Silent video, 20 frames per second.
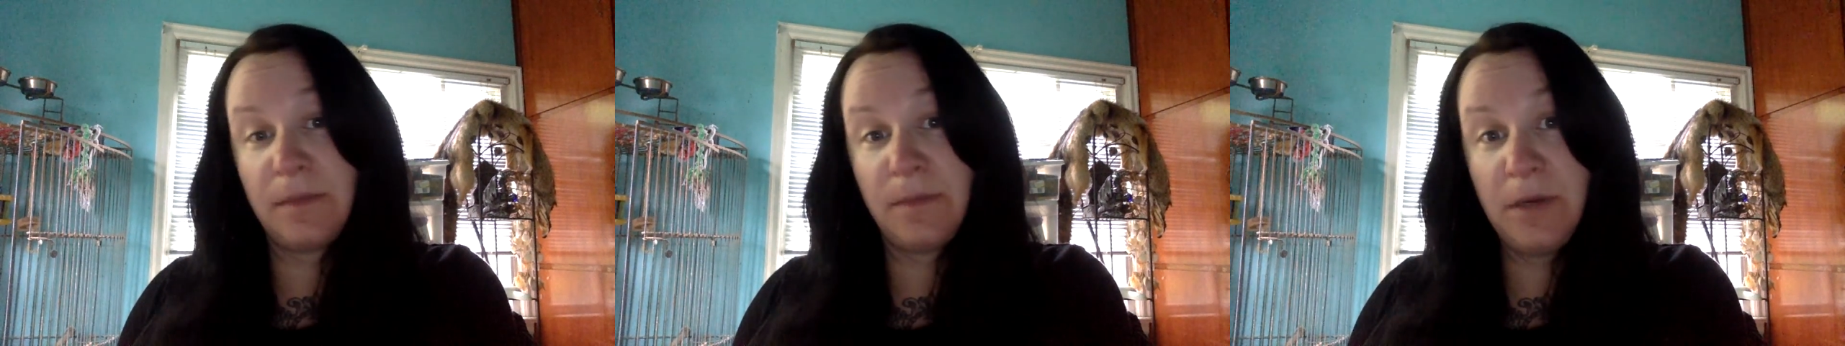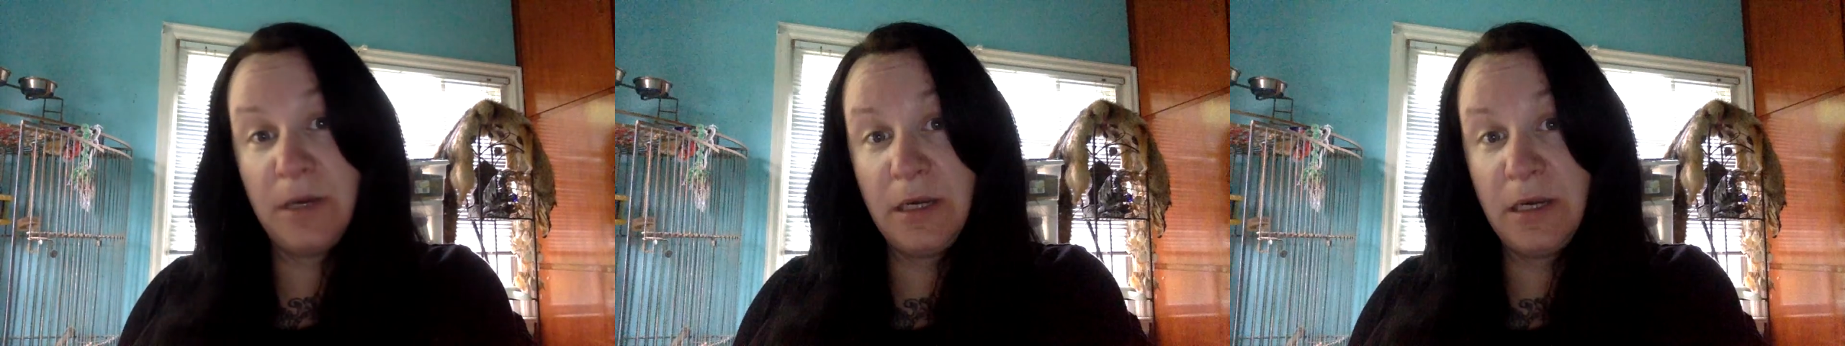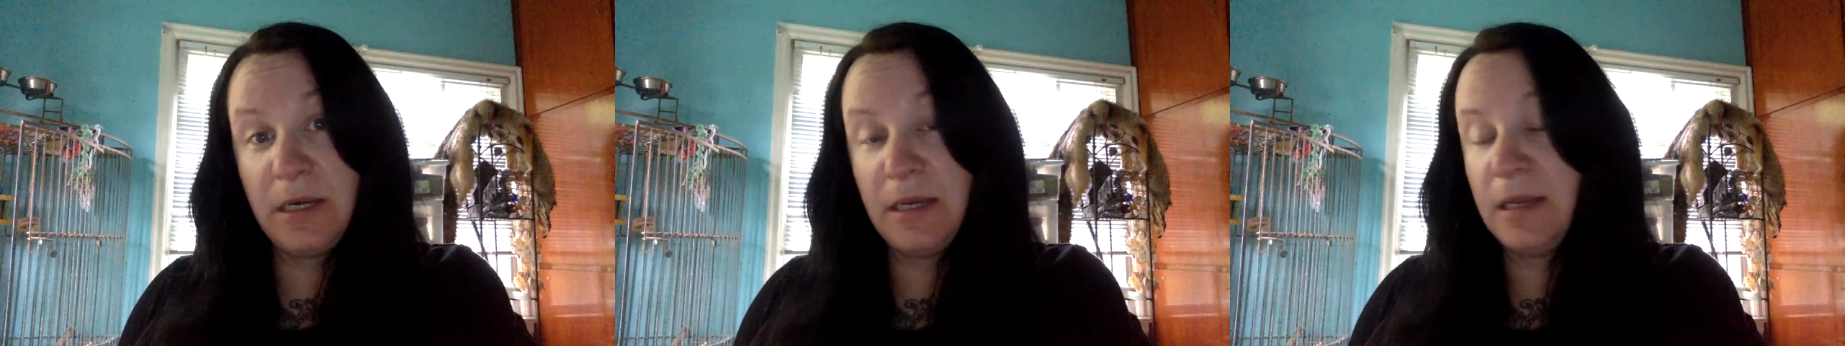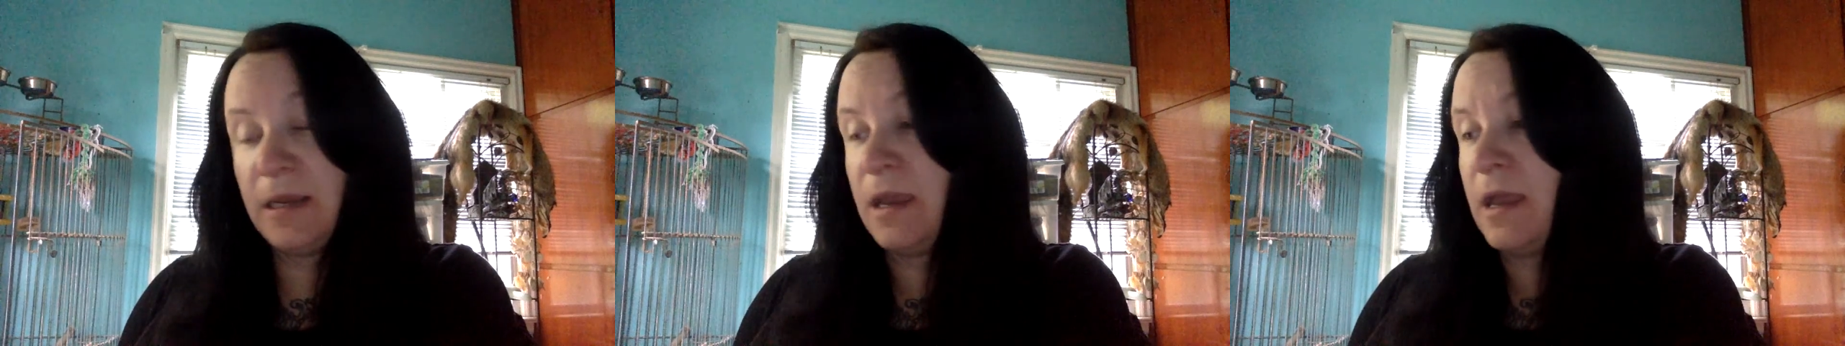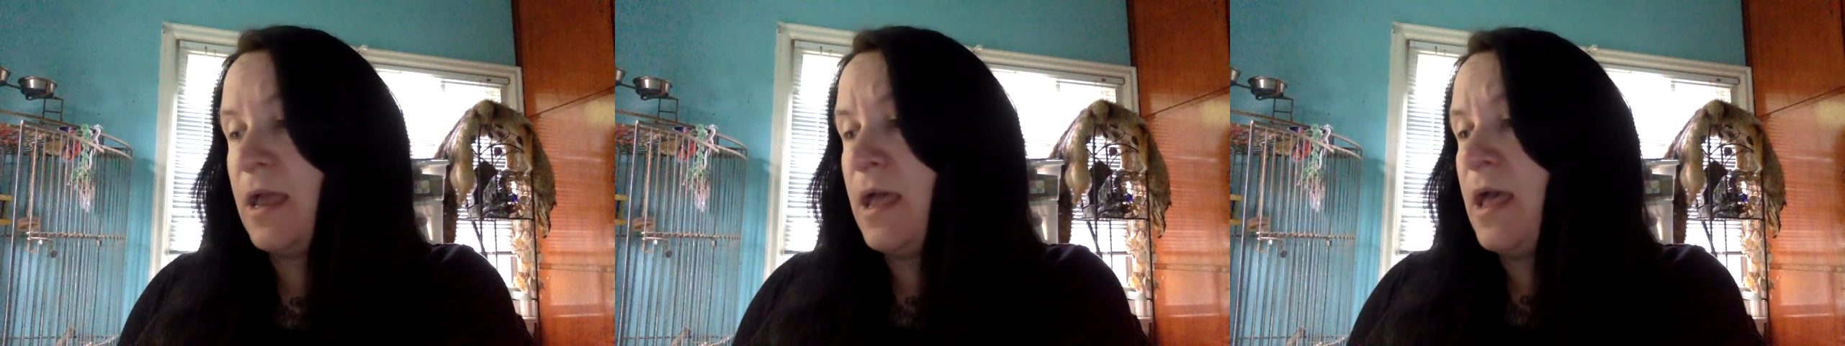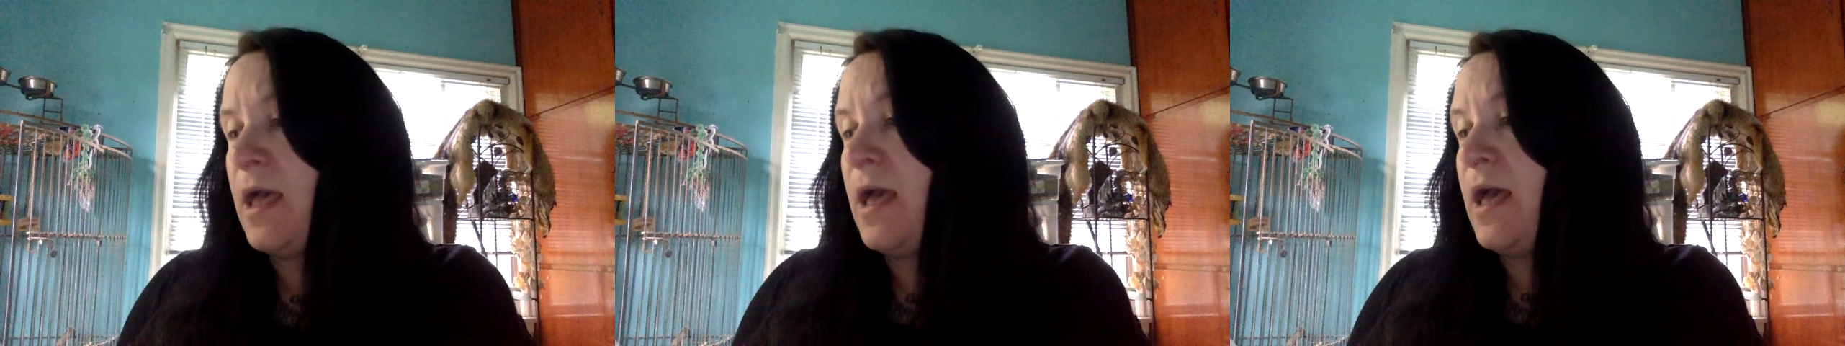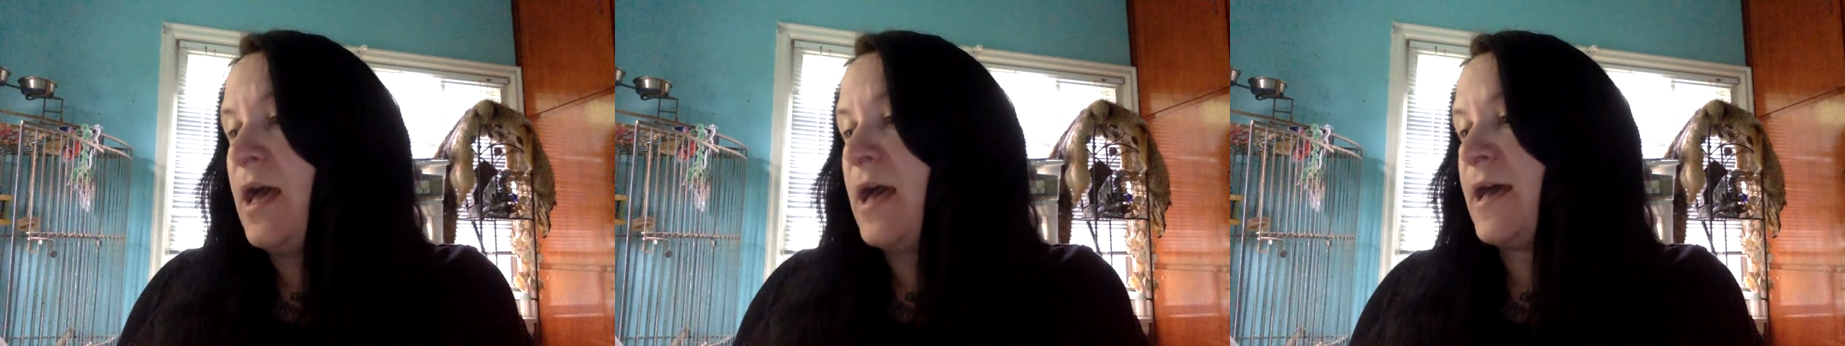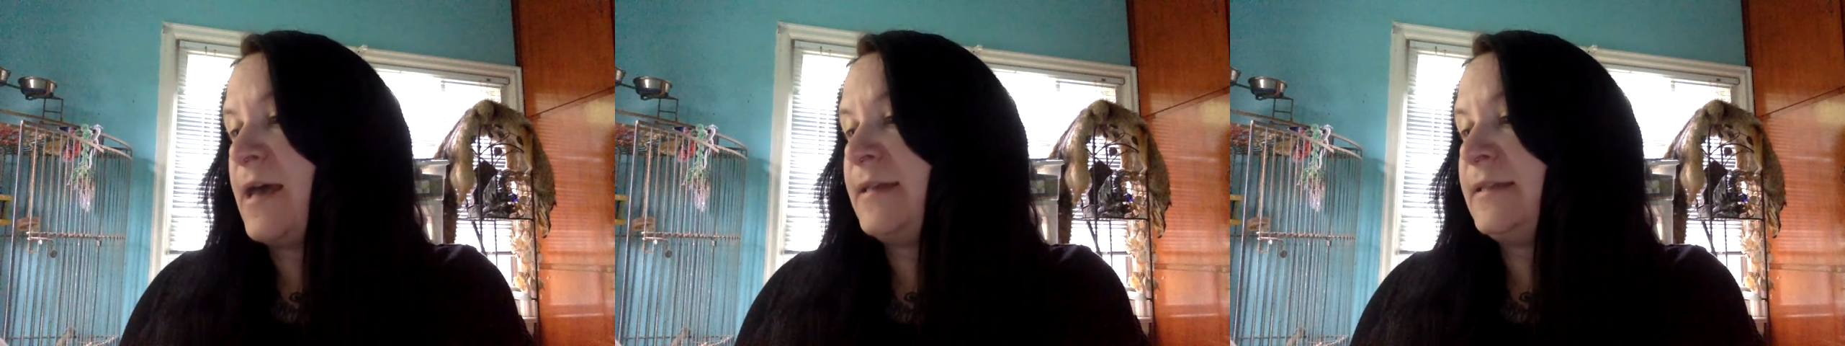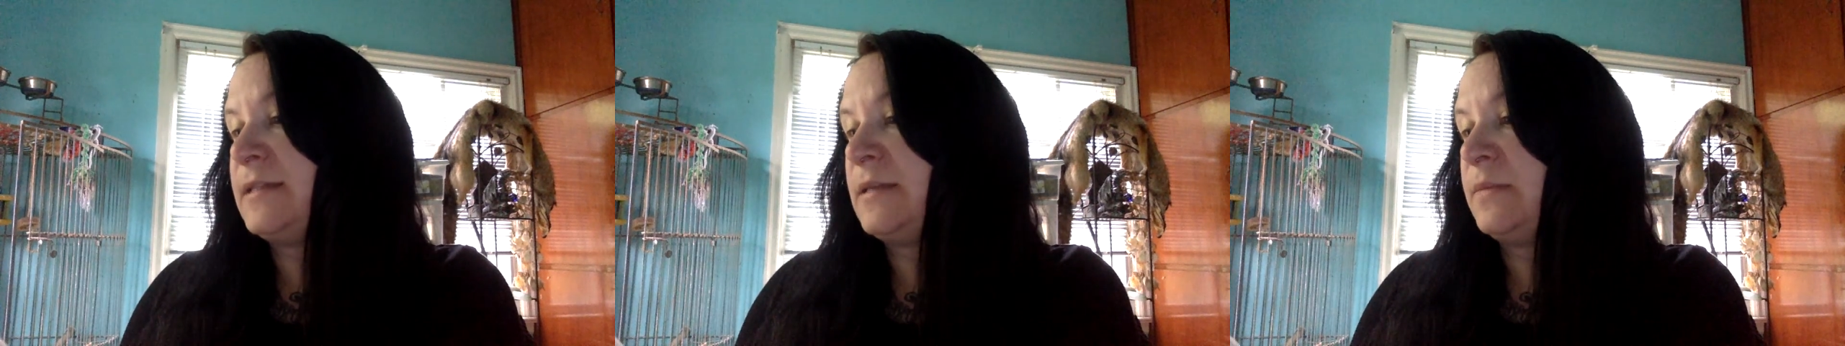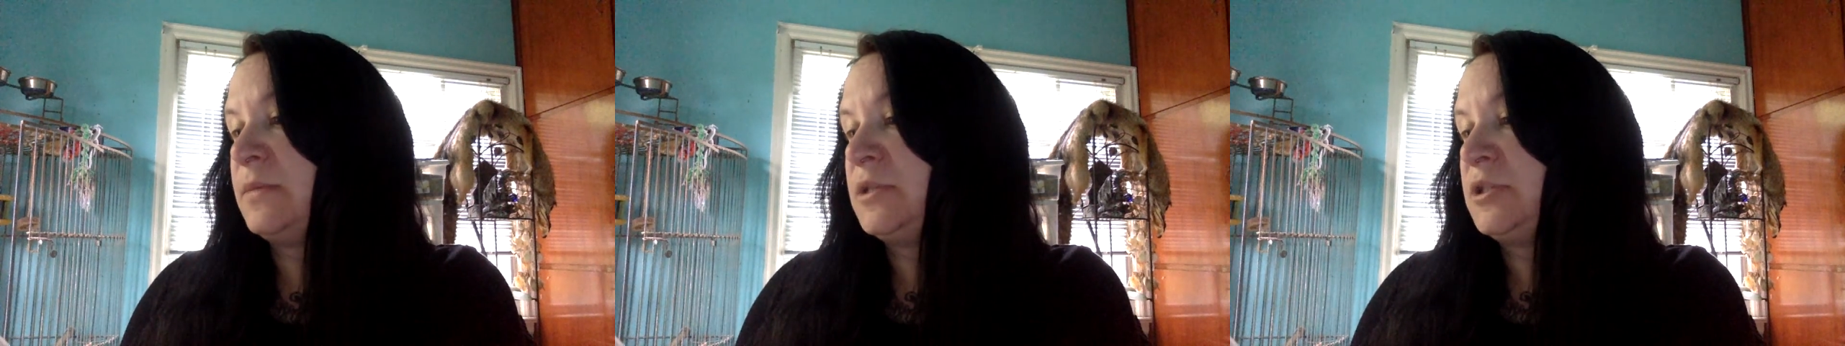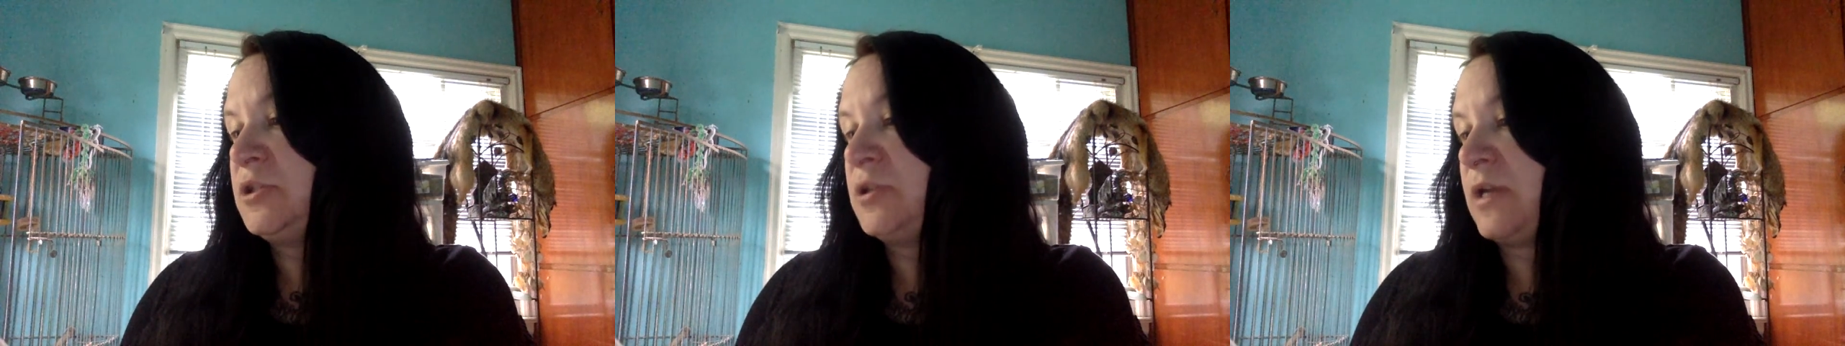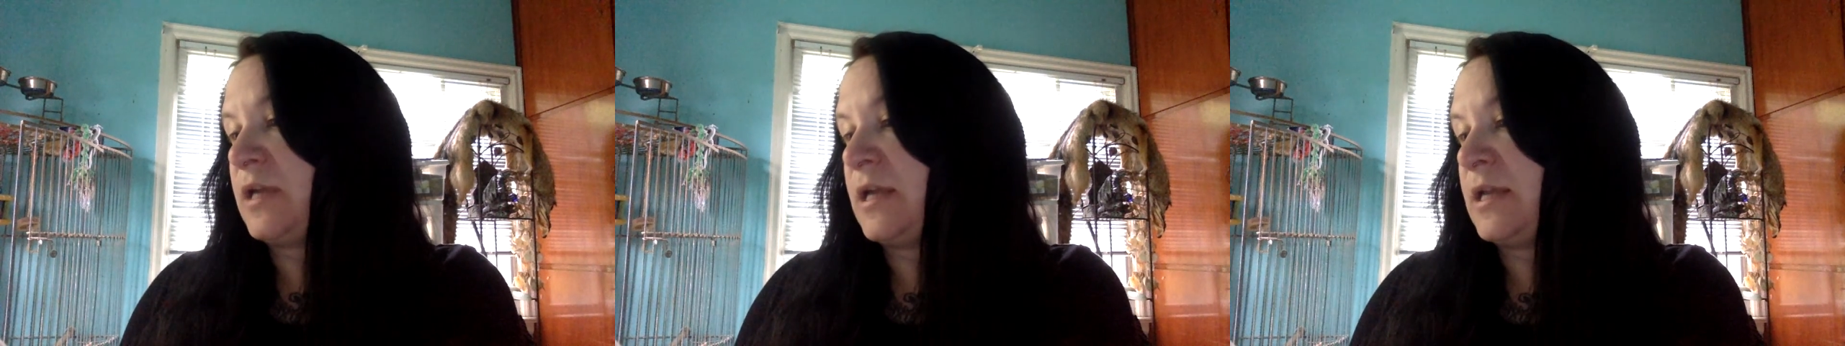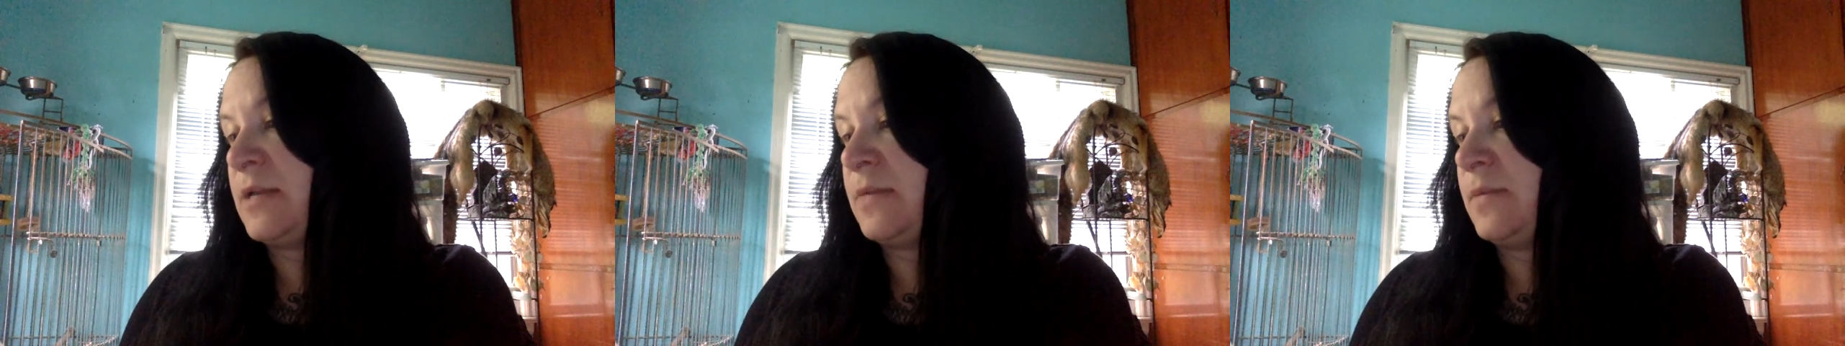community, and
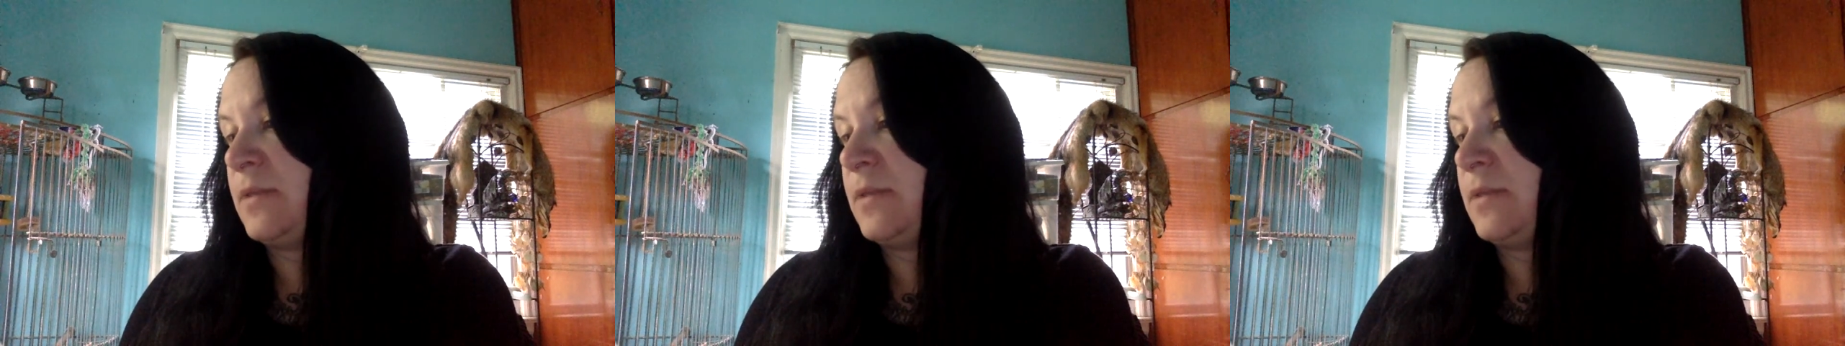demonstrate an